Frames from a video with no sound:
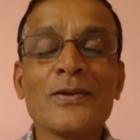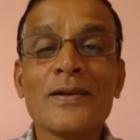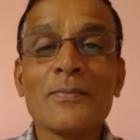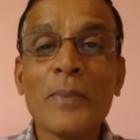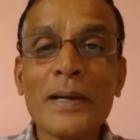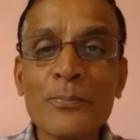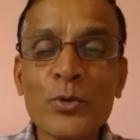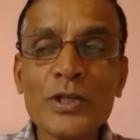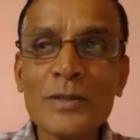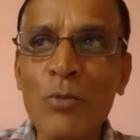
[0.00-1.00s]
By
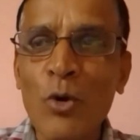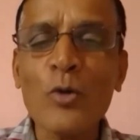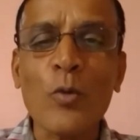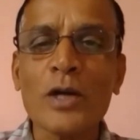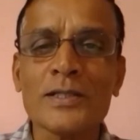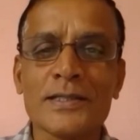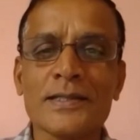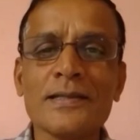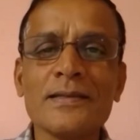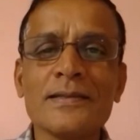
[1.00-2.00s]
putting more
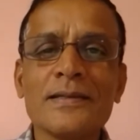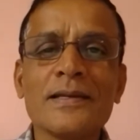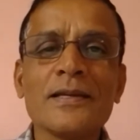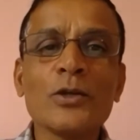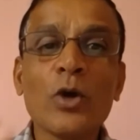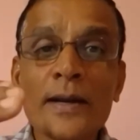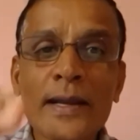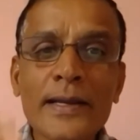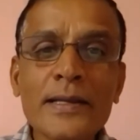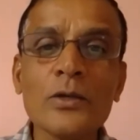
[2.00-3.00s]
water, you are
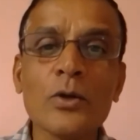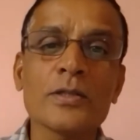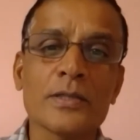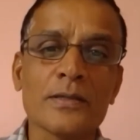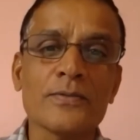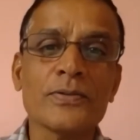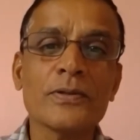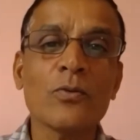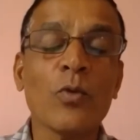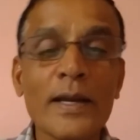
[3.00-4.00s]
draining yourself.
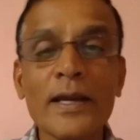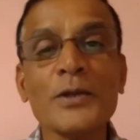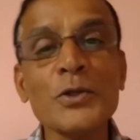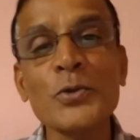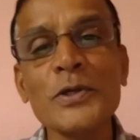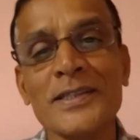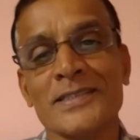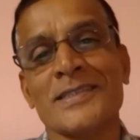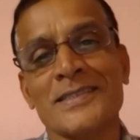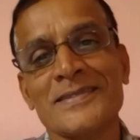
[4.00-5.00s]
Why are you doing
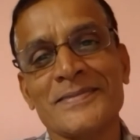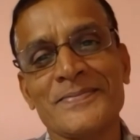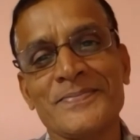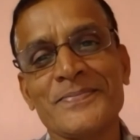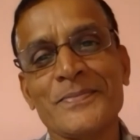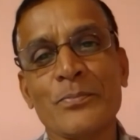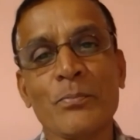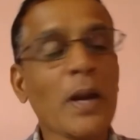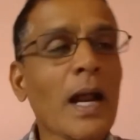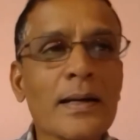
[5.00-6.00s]
it?
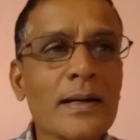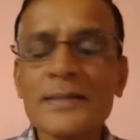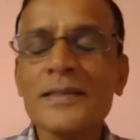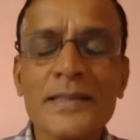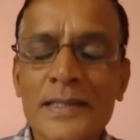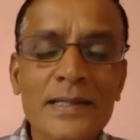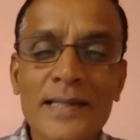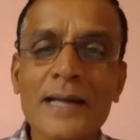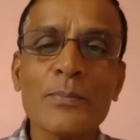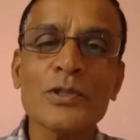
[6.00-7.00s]
Plant doesn't need
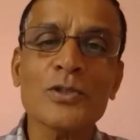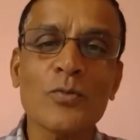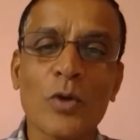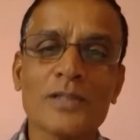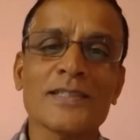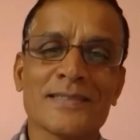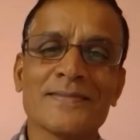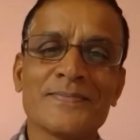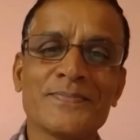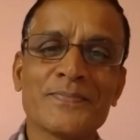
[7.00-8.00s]
that much of water.
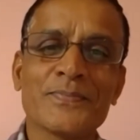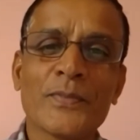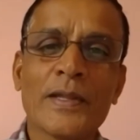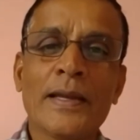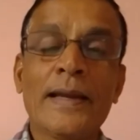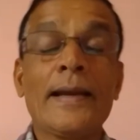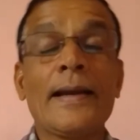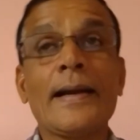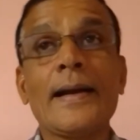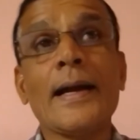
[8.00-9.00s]

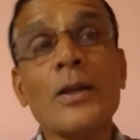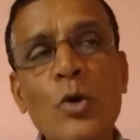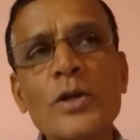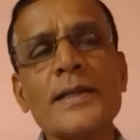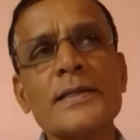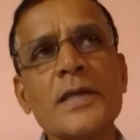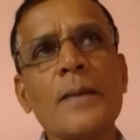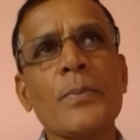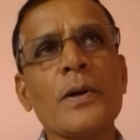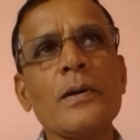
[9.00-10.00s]
I'll quote an
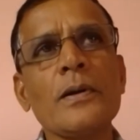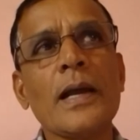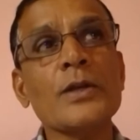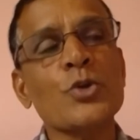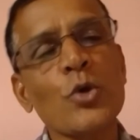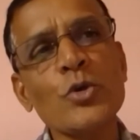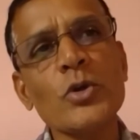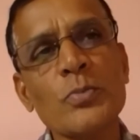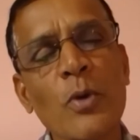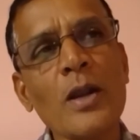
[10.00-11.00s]
example and show you a
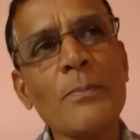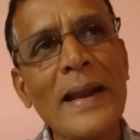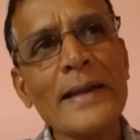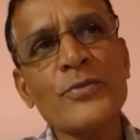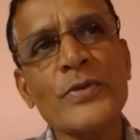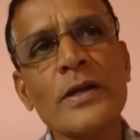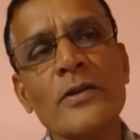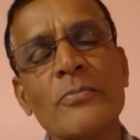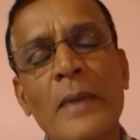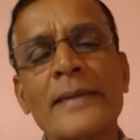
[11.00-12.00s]
small paddy field
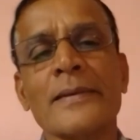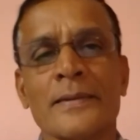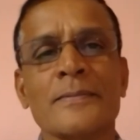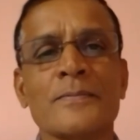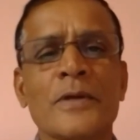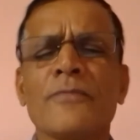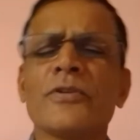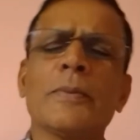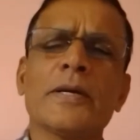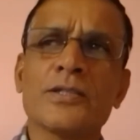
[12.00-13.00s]
of mine.
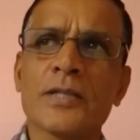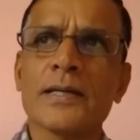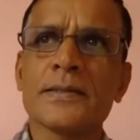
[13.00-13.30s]
Everybody said,